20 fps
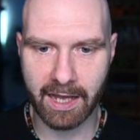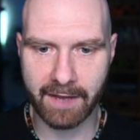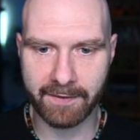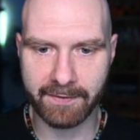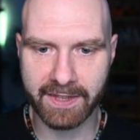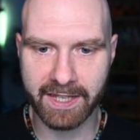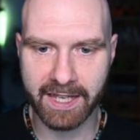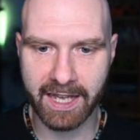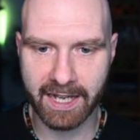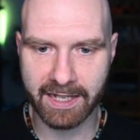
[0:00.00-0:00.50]

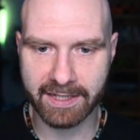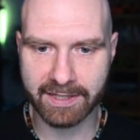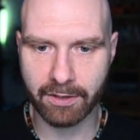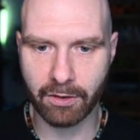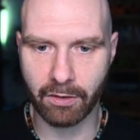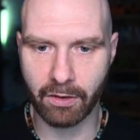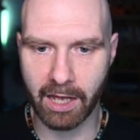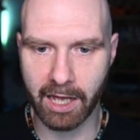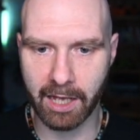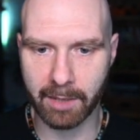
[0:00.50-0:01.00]
FTX
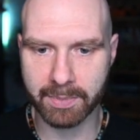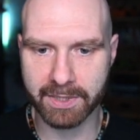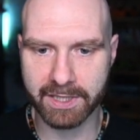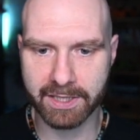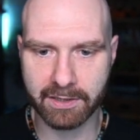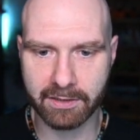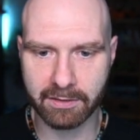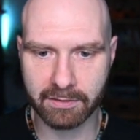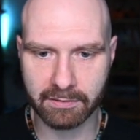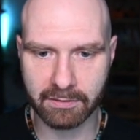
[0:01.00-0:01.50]
collapsed
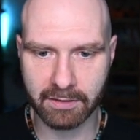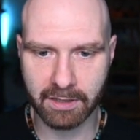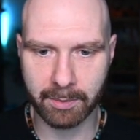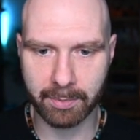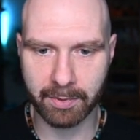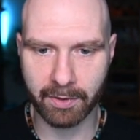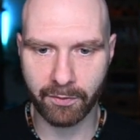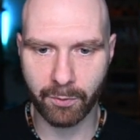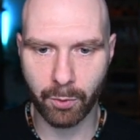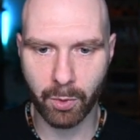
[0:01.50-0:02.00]
a
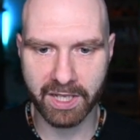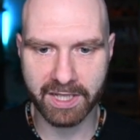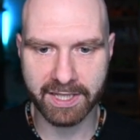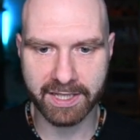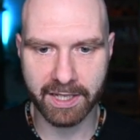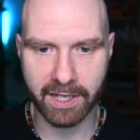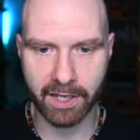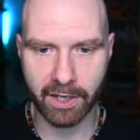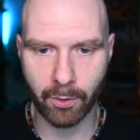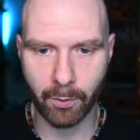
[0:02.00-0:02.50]
couple of weeks
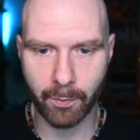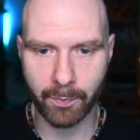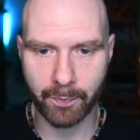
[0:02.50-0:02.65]
ago,